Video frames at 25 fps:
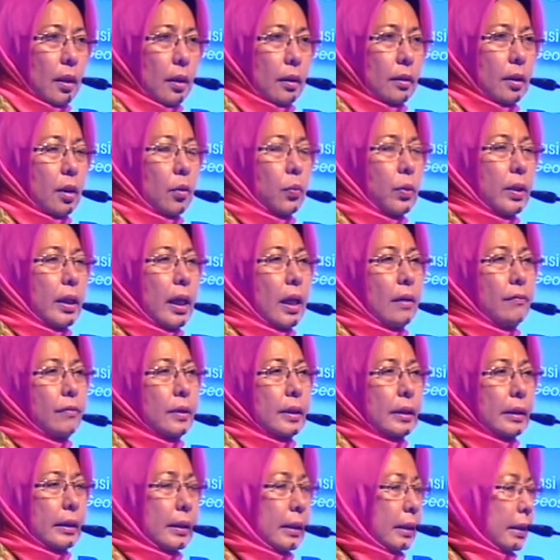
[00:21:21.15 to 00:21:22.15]
Now we have a
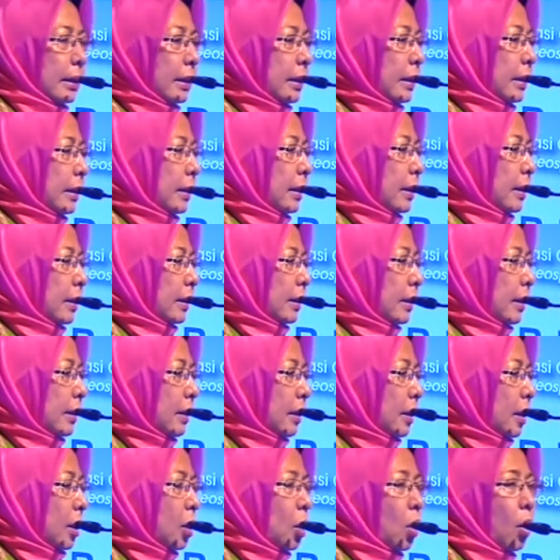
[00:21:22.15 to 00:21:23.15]

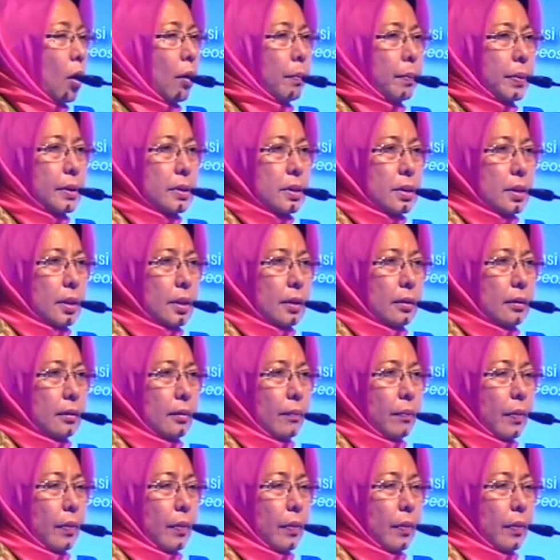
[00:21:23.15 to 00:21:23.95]
core person,